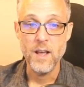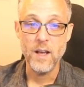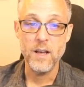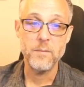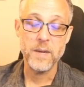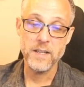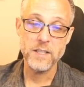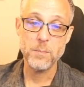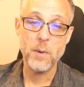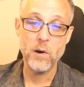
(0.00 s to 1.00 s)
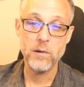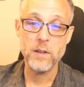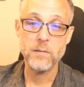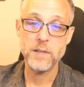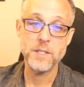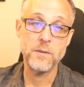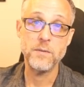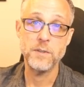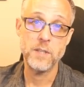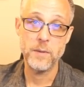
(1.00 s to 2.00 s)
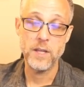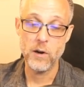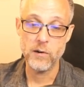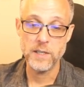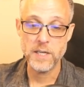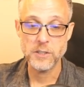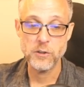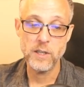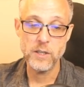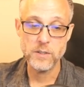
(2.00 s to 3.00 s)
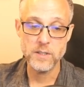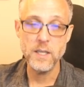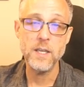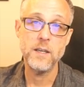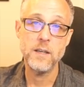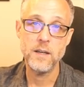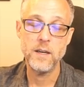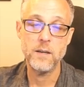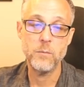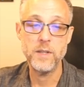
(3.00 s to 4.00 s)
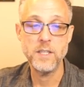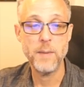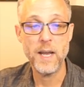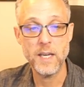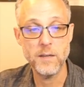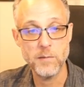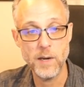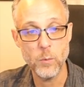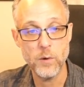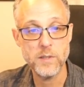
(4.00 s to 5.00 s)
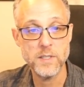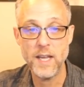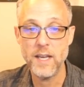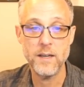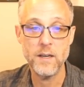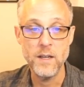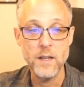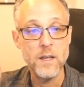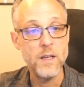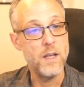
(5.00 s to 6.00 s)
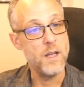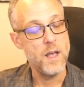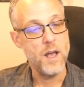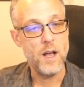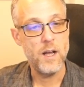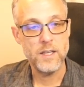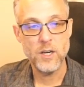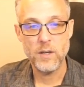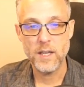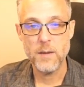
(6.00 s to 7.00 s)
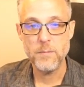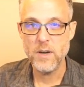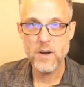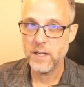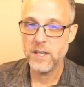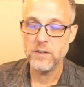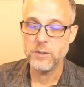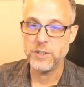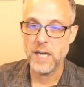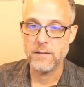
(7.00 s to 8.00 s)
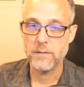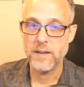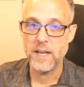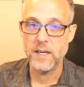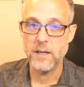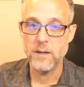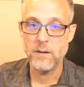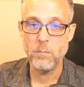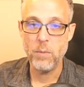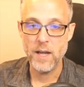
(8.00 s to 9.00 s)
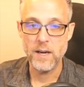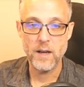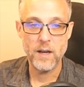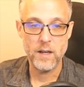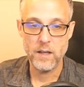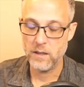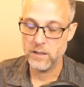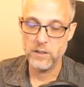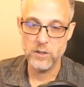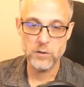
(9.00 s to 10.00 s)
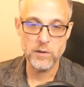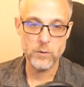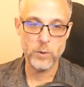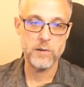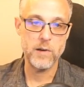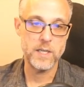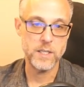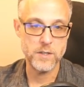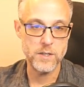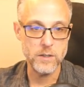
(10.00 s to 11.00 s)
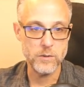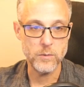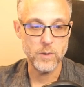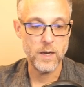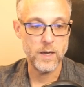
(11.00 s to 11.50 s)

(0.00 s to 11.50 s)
And that's part of the reason for some of the architecture that you see with these backend frameworks. And, I'm not a huge Java fan, but credit where credit is due.